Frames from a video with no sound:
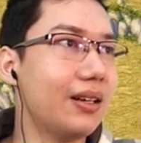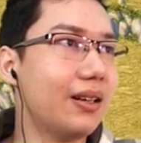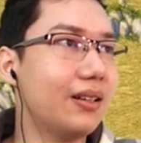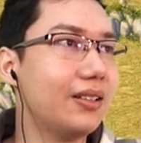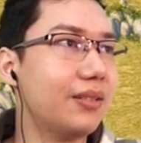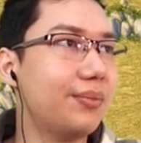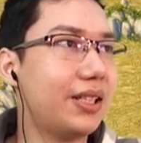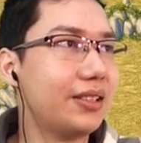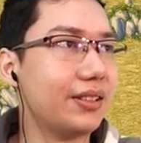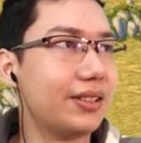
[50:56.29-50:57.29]
And under the
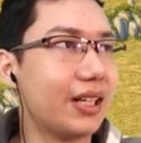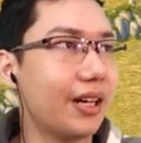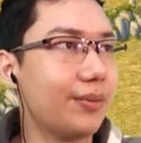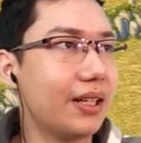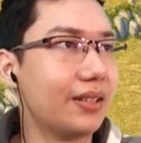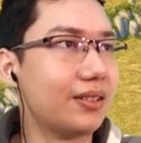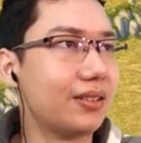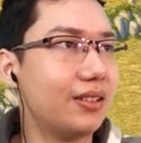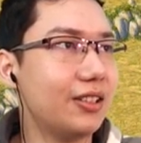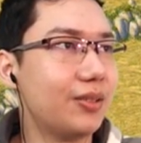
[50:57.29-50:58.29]
military tab,
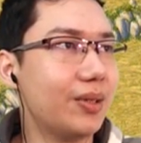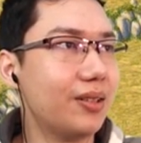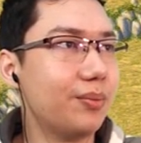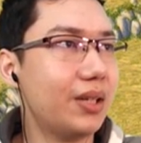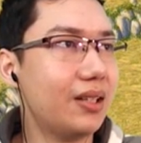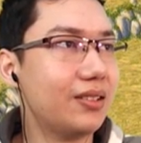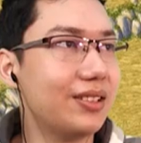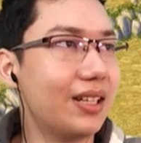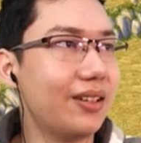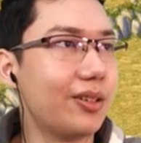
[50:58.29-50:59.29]
there's this button.
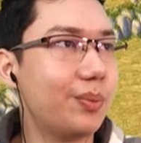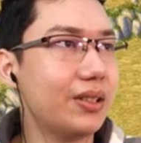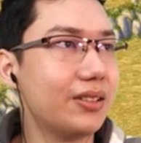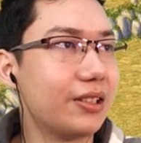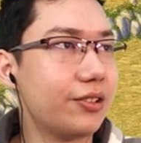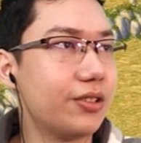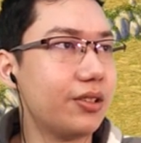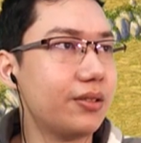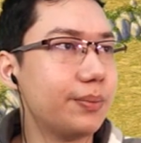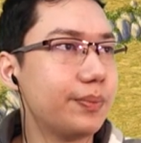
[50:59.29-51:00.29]
Military is under your personal
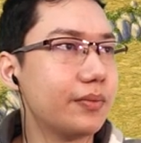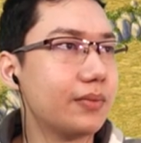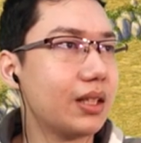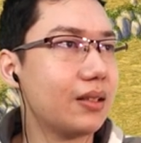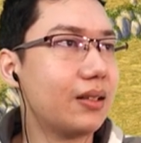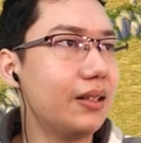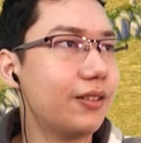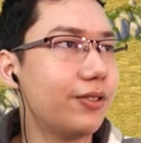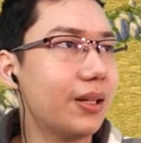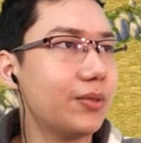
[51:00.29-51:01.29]
control.
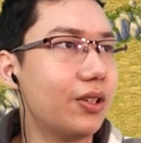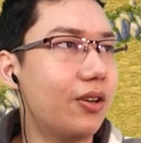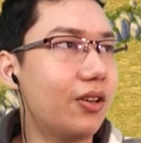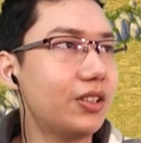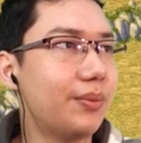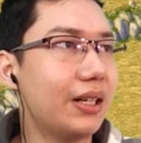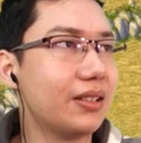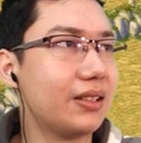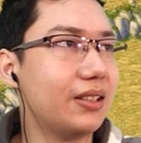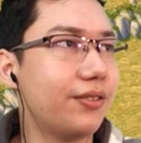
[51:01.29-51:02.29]
Click for them to
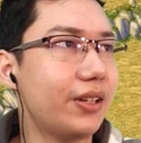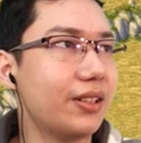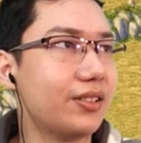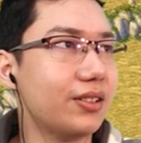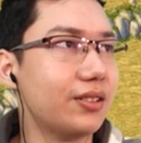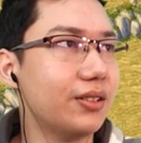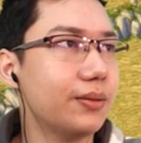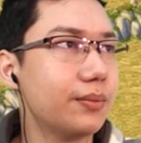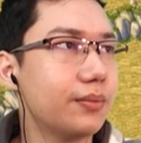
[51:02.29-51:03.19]
automatically defend the city.